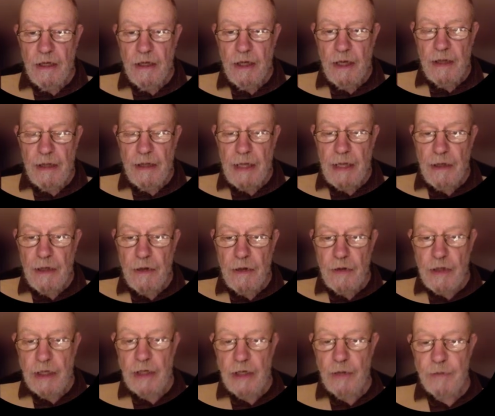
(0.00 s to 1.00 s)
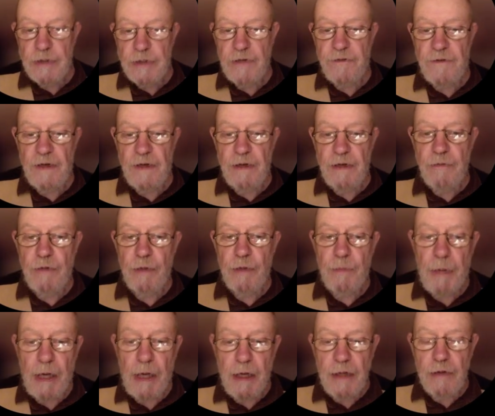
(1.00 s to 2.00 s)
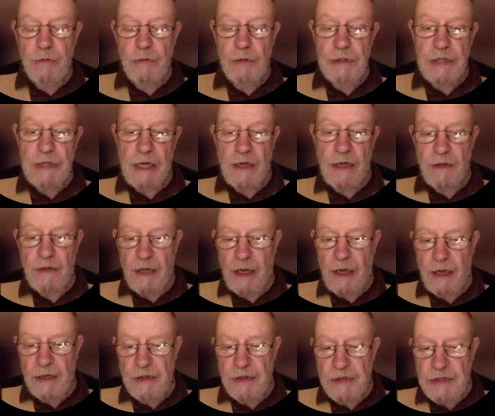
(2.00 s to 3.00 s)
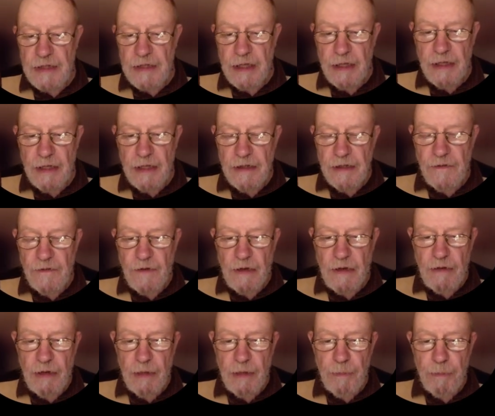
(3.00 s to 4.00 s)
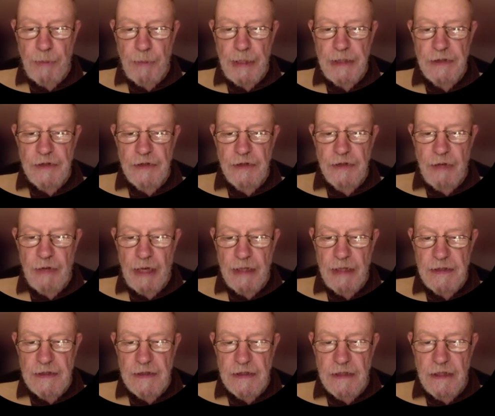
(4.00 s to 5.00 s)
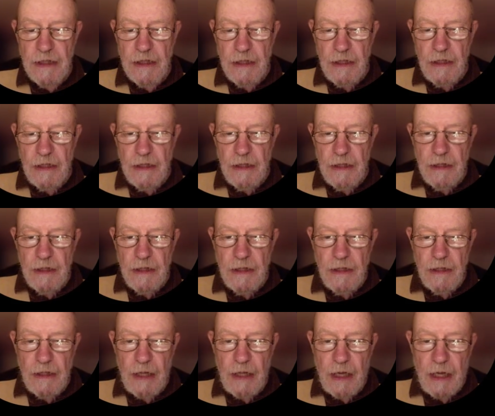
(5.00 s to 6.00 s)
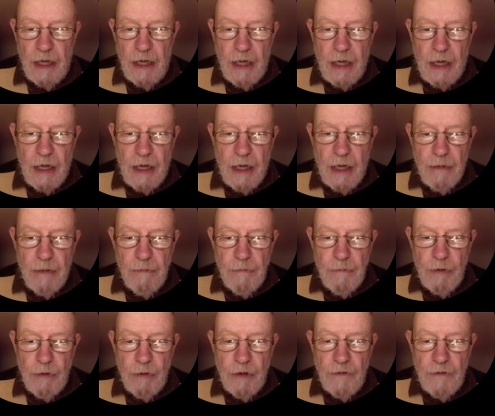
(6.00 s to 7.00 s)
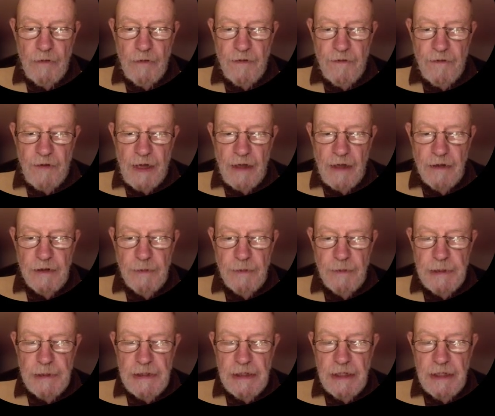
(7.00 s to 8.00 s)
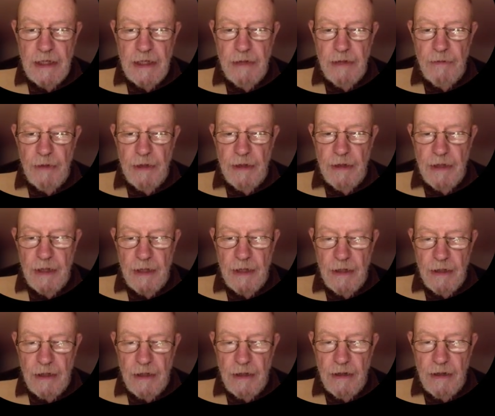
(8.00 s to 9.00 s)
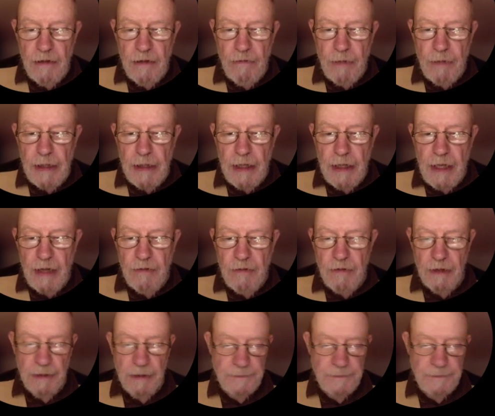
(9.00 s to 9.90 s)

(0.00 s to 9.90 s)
And then looking up to Fleet with Pike, which I just think is a very picturesque of the fells, particularly with when you get the